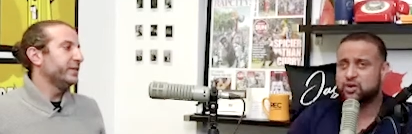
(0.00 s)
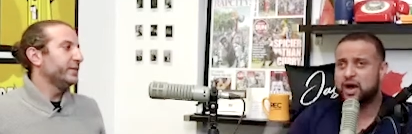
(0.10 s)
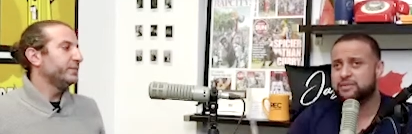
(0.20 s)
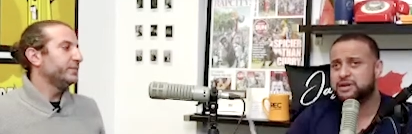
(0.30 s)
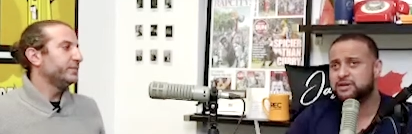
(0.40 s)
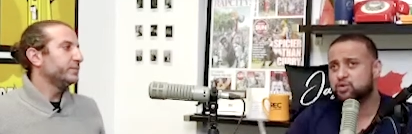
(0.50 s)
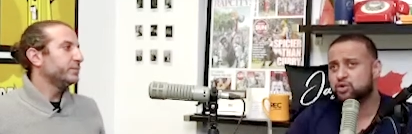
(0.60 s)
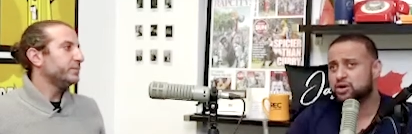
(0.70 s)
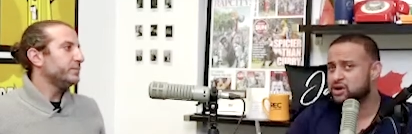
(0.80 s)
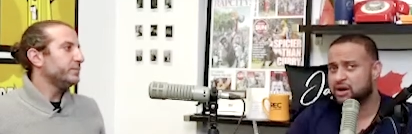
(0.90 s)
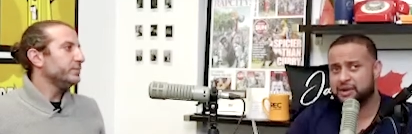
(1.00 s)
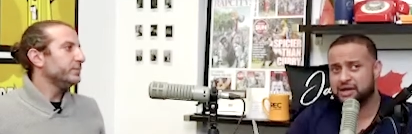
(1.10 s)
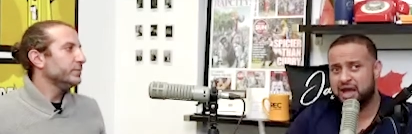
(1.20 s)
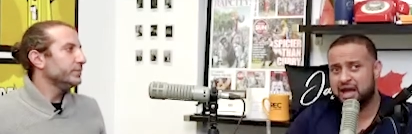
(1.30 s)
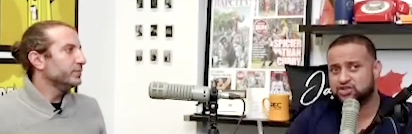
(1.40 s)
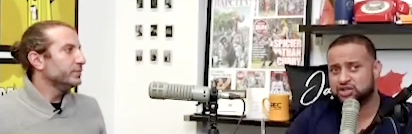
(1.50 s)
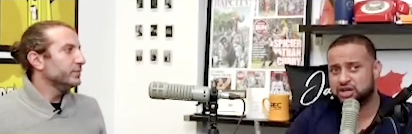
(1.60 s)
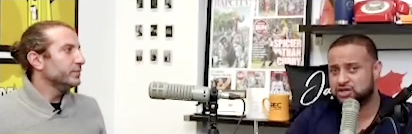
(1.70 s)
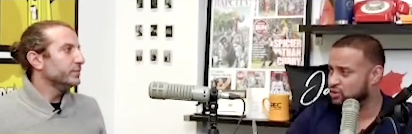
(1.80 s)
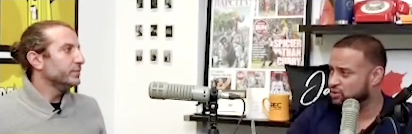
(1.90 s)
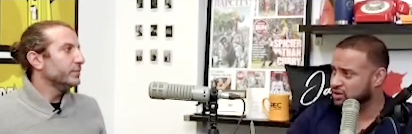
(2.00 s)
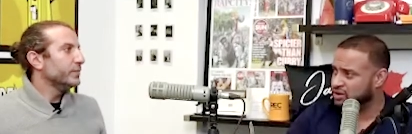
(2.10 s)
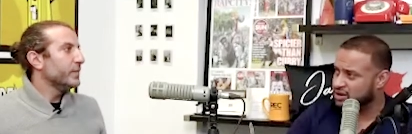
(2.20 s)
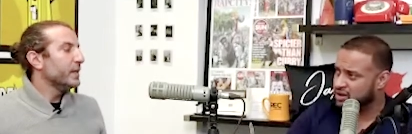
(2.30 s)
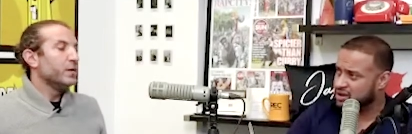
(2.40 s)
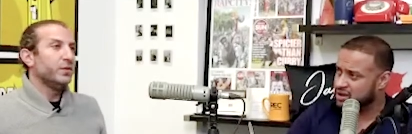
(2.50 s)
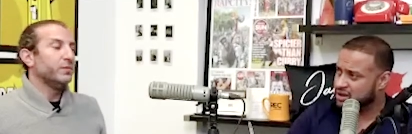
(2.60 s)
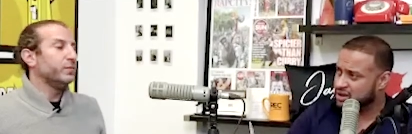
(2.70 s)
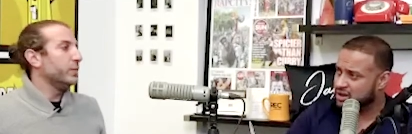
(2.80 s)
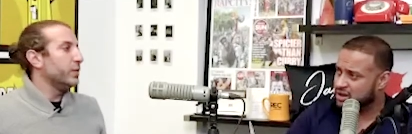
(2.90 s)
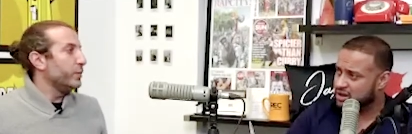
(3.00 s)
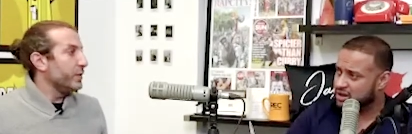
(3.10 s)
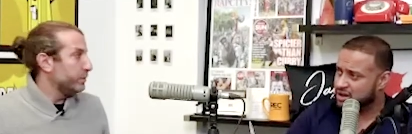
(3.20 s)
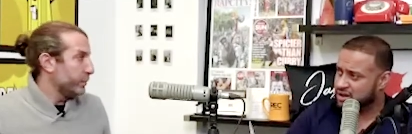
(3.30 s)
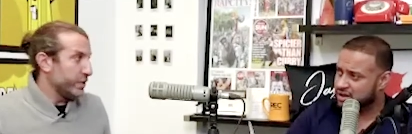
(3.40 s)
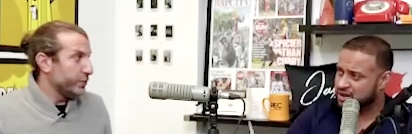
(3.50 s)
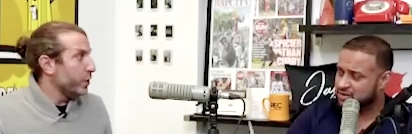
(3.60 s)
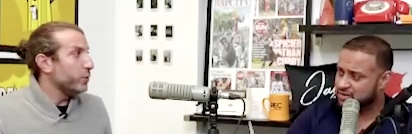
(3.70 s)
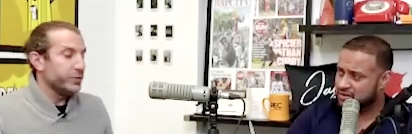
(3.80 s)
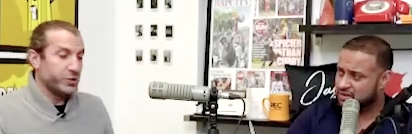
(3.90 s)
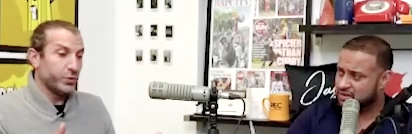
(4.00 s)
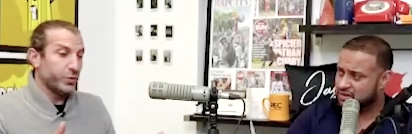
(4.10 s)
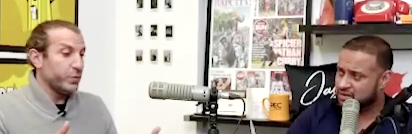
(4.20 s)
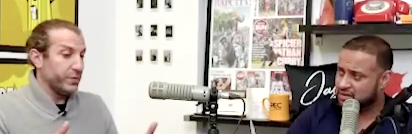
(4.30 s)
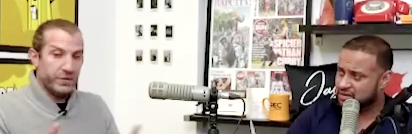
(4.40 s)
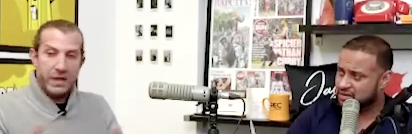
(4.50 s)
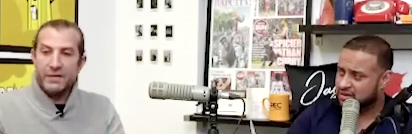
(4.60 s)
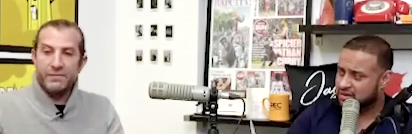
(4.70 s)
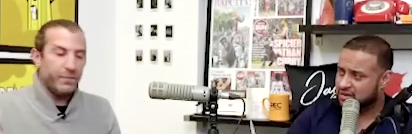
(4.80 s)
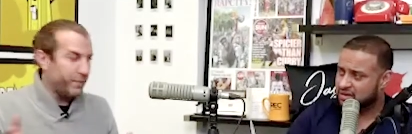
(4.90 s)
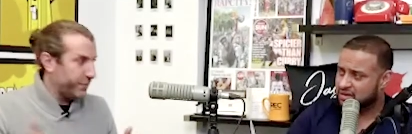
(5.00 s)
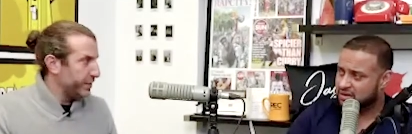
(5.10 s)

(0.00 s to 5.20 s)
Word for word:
Speaker 1: how many more are coming actually in total?
Speaker 2: We we don't know. So for